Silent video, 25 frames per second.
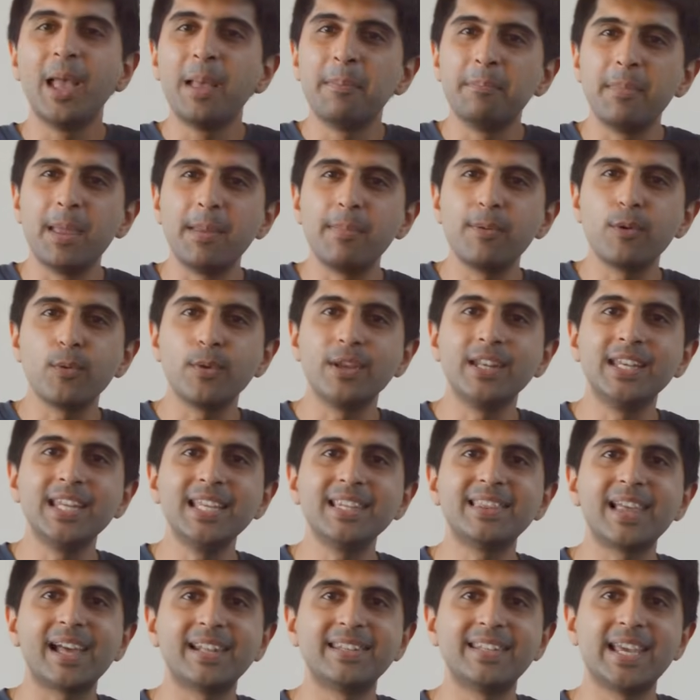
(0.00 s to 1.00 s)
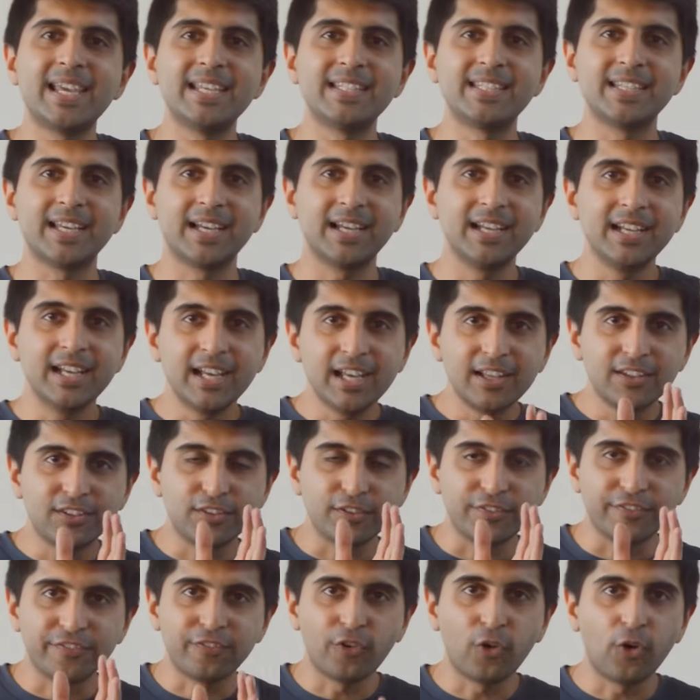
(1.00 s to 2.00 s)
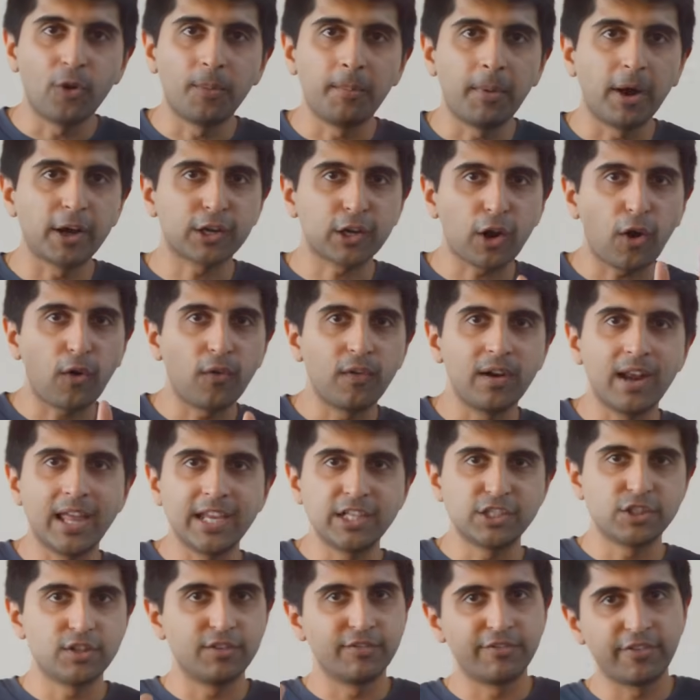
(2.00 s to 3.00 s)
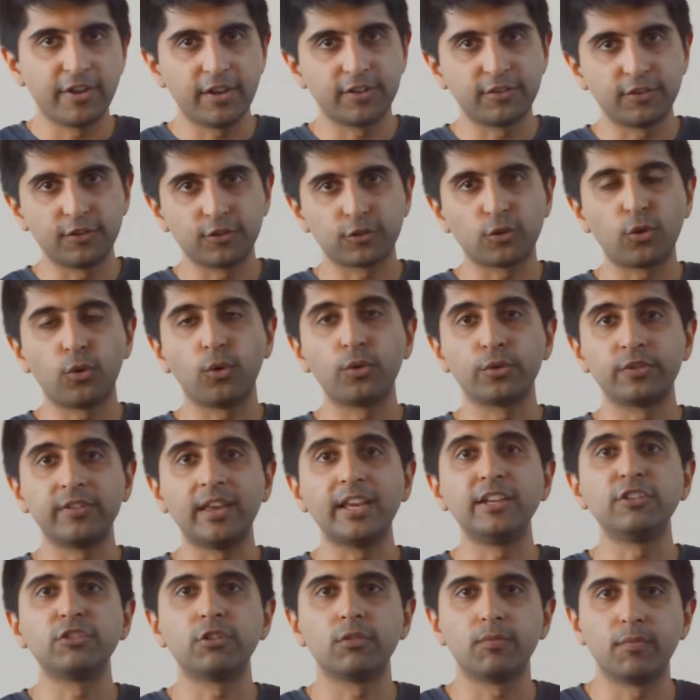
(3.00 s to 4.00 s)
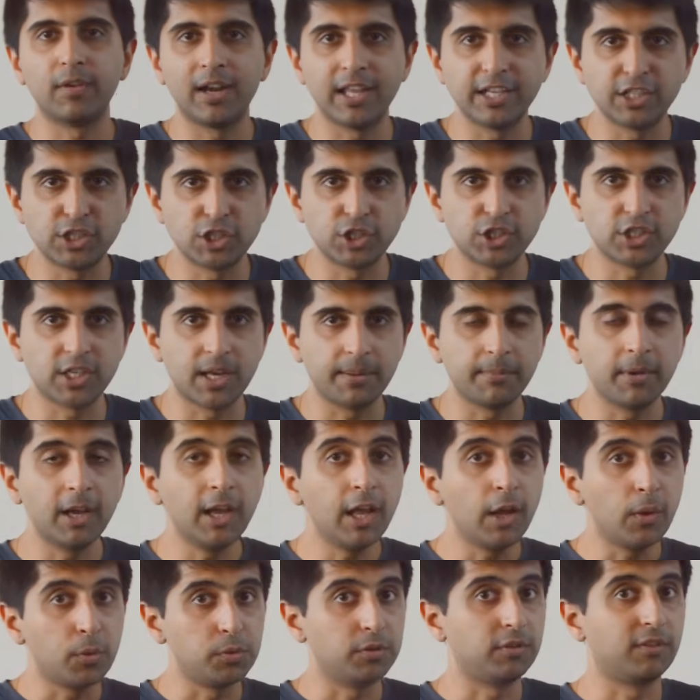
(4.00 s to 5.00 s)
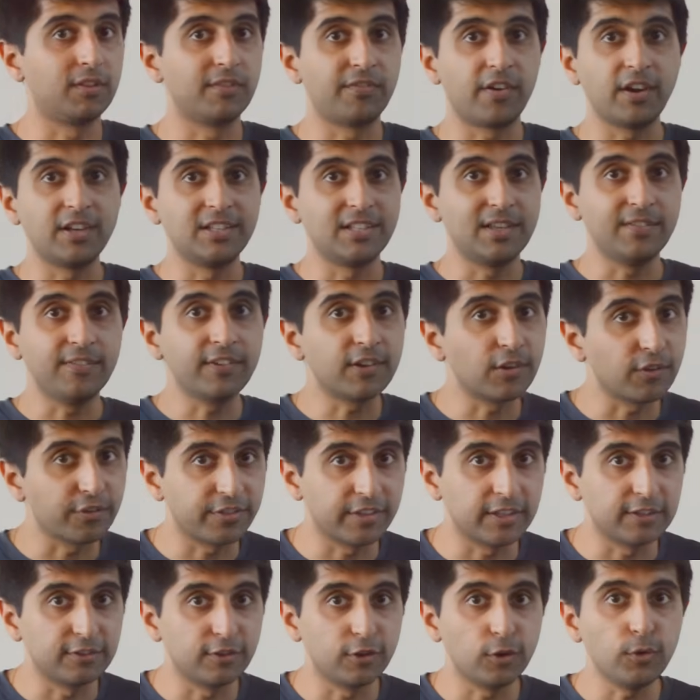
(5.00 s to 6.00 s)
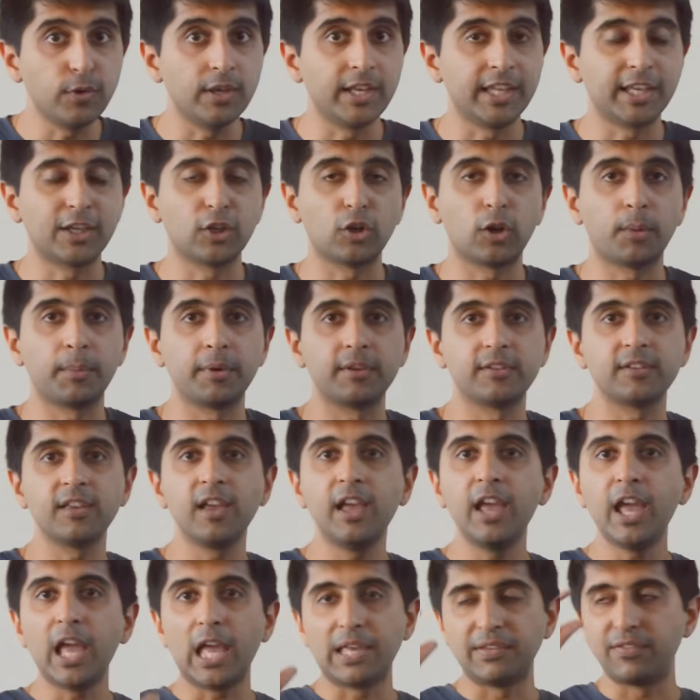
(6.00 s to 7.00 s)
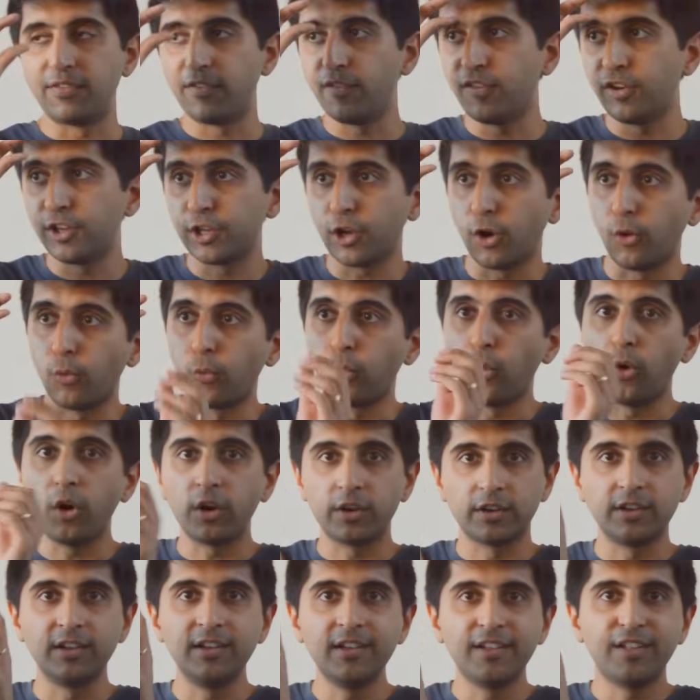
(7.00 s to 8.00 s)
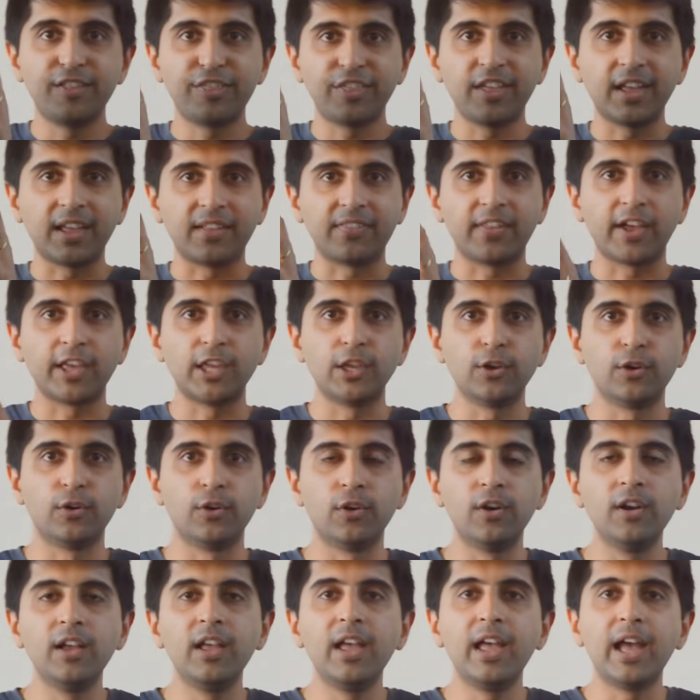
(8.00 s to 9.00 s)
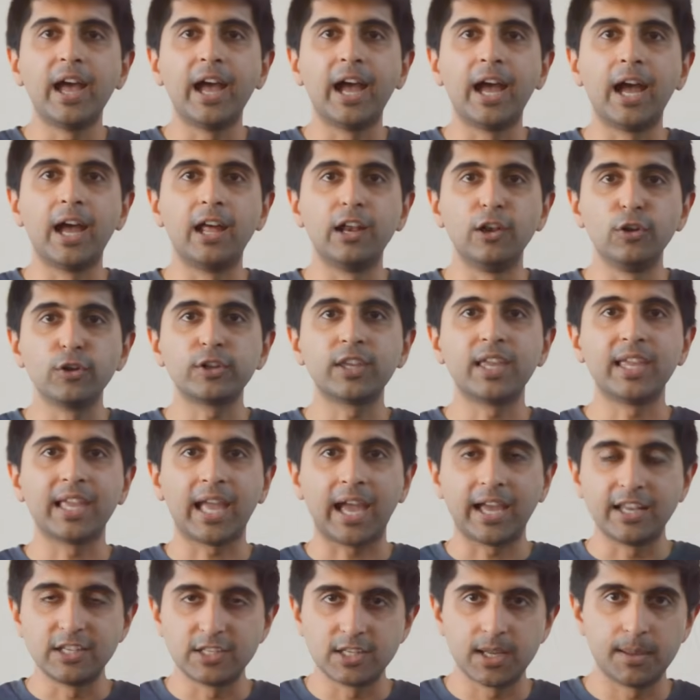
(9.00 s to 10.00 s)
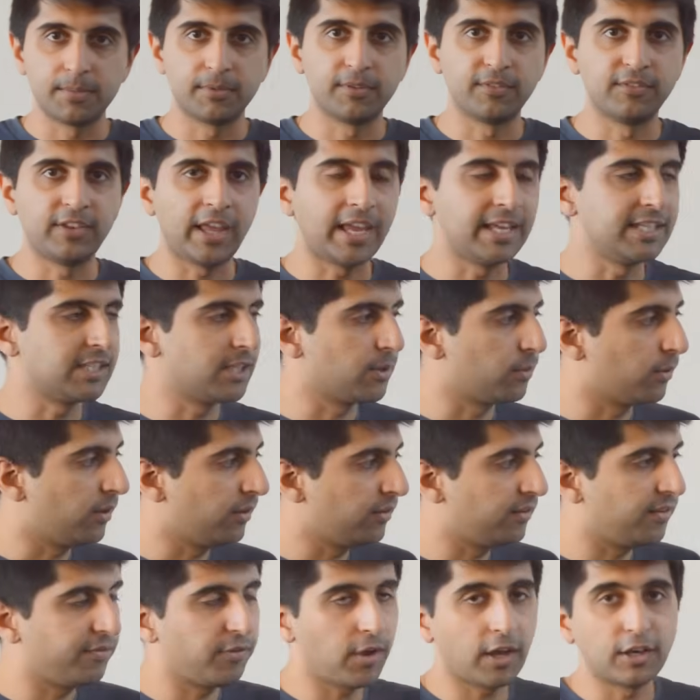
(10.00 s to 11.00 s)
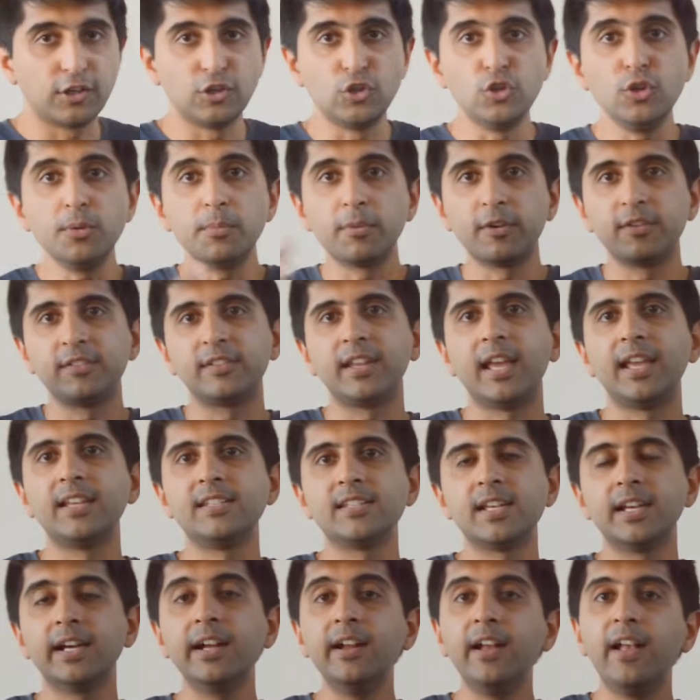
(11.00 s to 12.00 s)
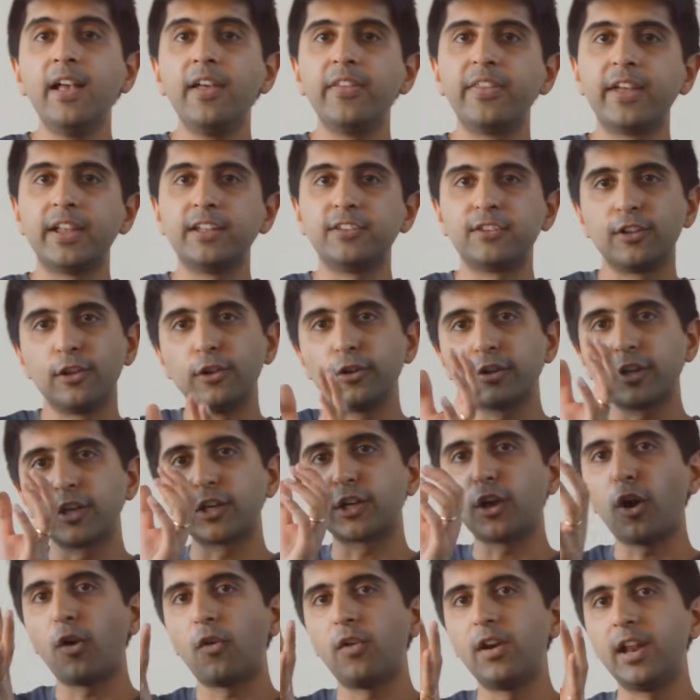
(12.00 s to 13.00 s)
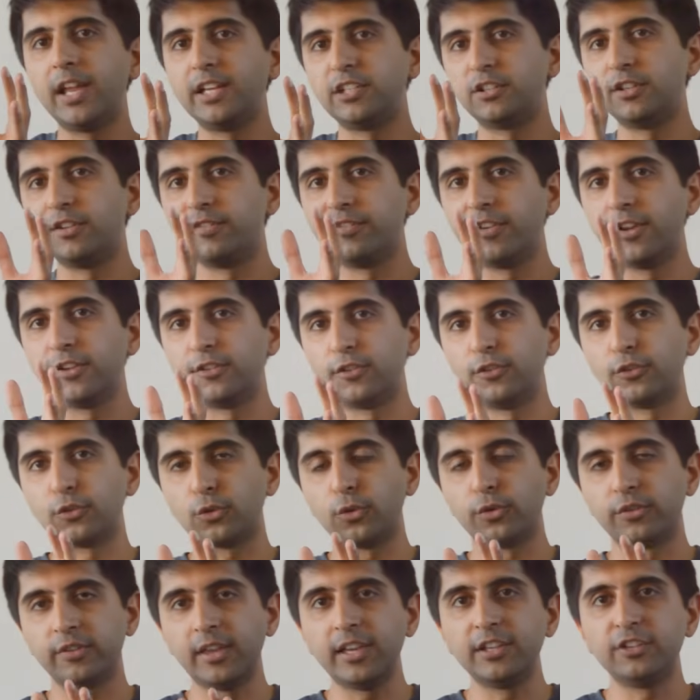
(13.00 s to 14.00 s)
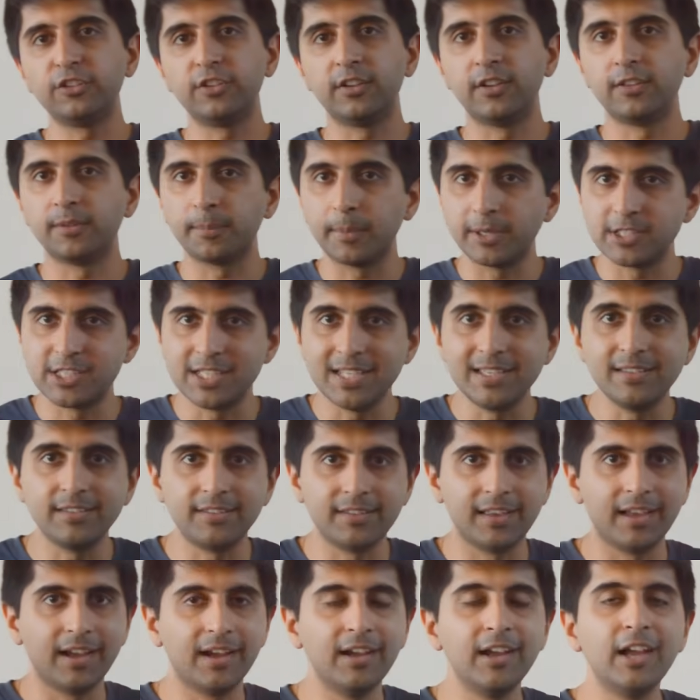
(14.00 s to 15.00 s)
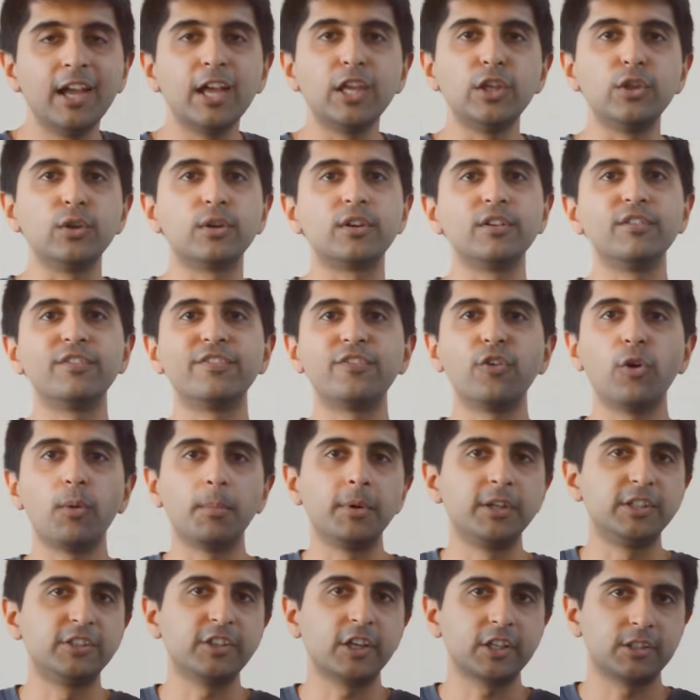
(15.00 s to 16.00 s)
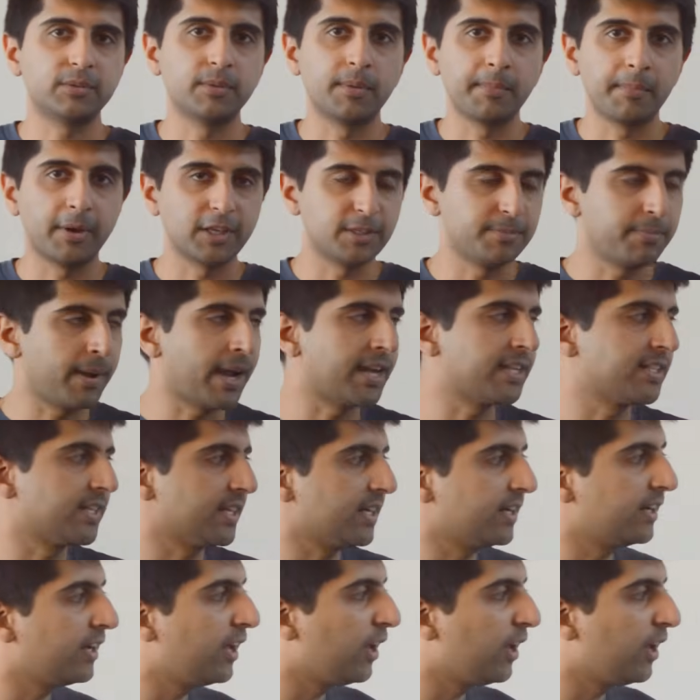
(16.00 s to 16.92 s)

Maybe we need that data to form a correlation versus causation relationship, which is a very difficult thing to do in economics if you've only got one thing that you're uh, looking at in terms of data. Whereas if you had numerous data, then to look at correlation versus causation is much easier. You can form a judgment much better.